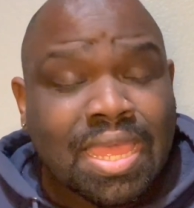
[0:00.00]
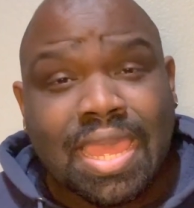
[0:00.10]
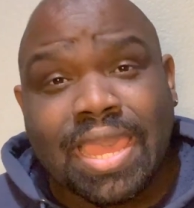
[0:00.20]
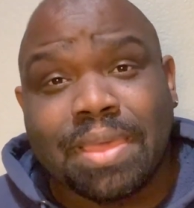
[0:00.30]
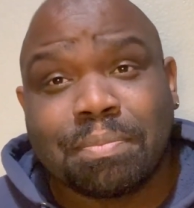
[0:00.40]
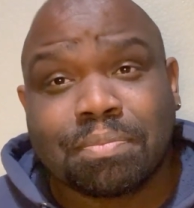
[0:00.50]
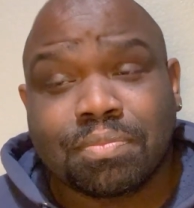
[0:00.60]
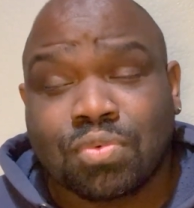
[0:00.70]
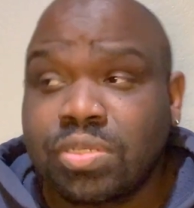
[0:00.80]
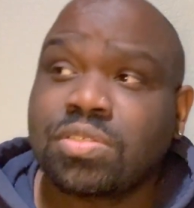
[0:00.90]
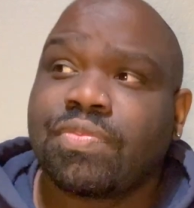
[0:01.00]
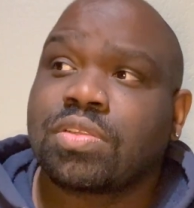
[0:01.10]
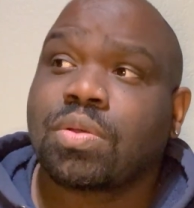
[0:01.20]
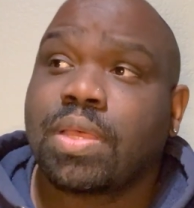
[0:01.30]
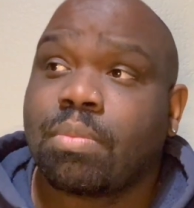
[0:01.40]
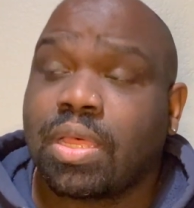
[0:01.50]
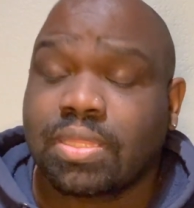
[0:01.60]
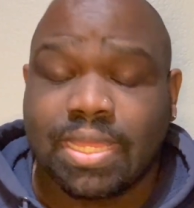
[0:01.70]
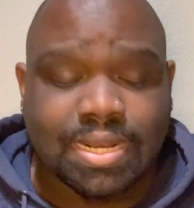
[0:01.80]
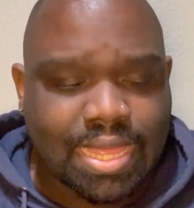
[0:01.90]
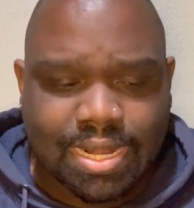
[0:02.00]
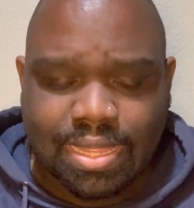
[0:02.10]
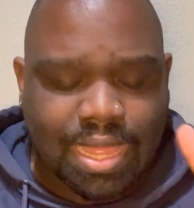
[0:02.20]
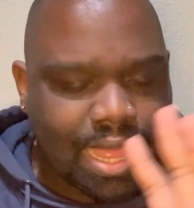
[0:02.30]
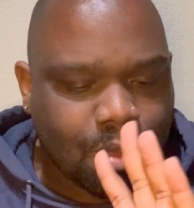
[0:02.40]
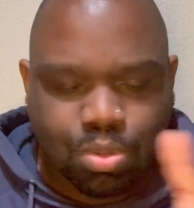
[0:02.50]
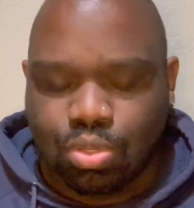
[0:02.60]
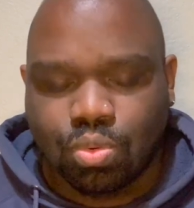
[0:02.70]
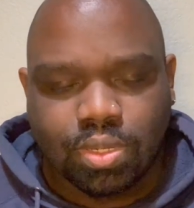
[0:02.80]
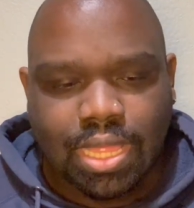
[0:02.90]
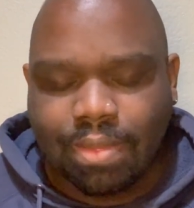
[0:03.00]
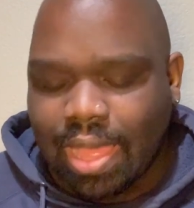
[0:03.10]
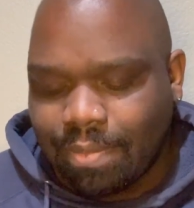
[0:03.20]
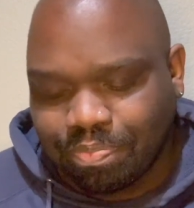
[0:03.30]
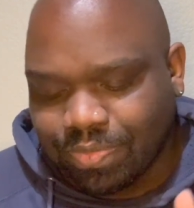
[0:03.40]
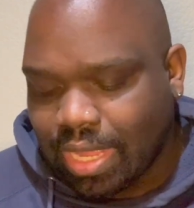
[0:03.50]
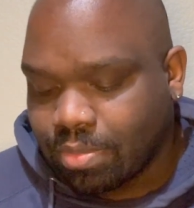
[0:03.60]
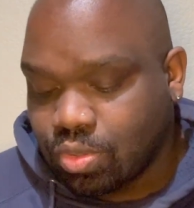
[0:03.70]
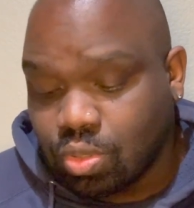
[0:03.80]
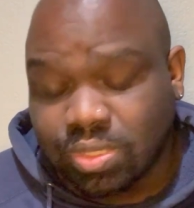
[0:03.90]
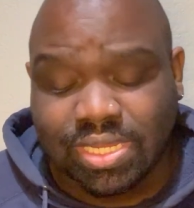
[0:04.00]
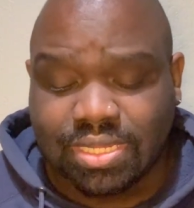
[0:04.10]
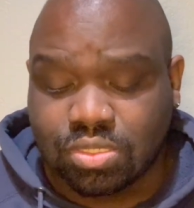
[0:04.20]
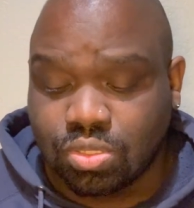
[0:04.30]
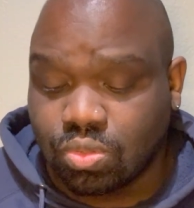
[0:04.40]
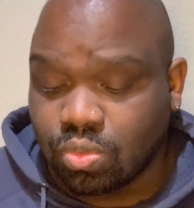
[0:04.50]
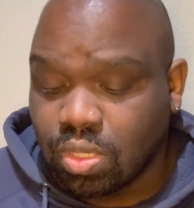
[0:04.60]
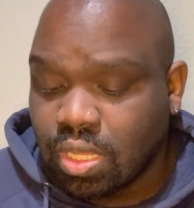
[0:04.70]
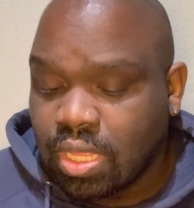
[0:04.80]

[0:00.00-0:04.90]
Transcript: And Crystal felt the way about that, and I'm cool with I'm I'm, I'm cool with that too.